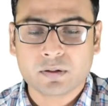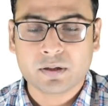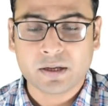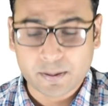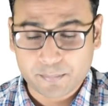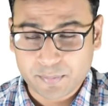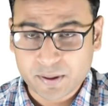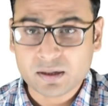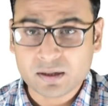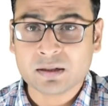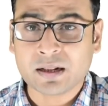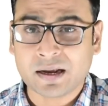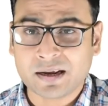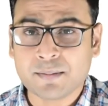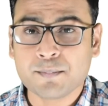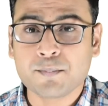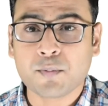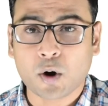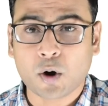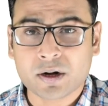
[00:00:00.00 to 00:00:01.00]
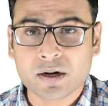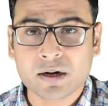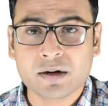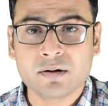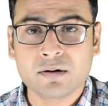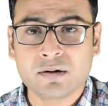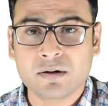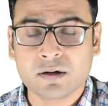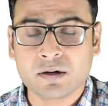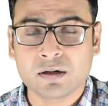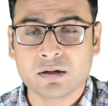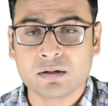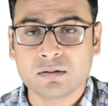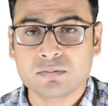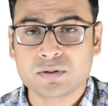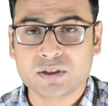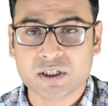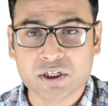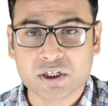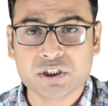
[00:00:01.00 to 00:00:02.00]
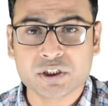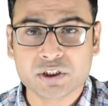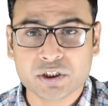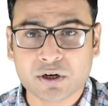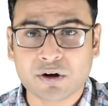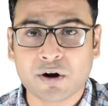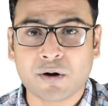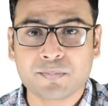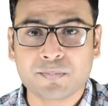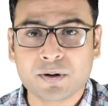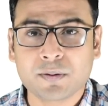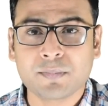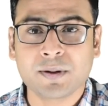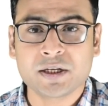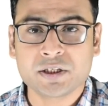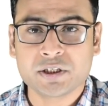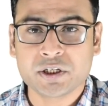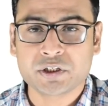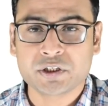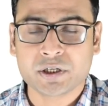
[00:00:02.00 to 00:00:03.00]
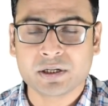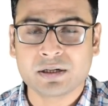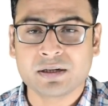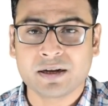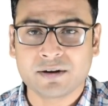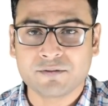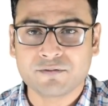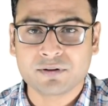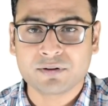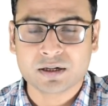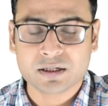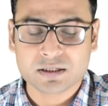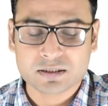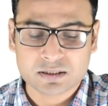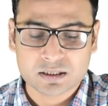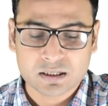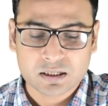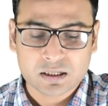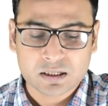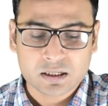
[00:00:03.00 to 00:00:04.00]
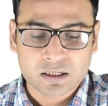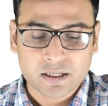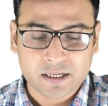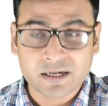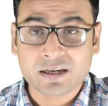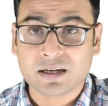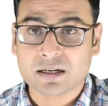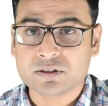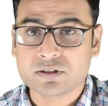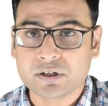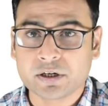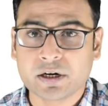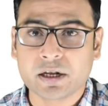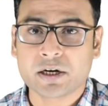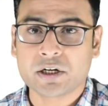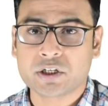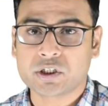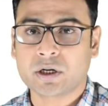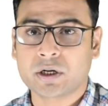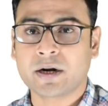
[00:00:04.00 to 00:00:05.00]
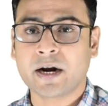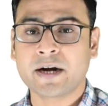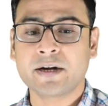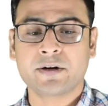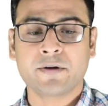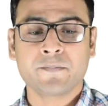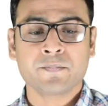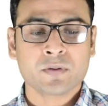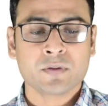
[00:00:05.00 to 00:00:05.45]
keeping the important search engine optimization efforts in consideration, right?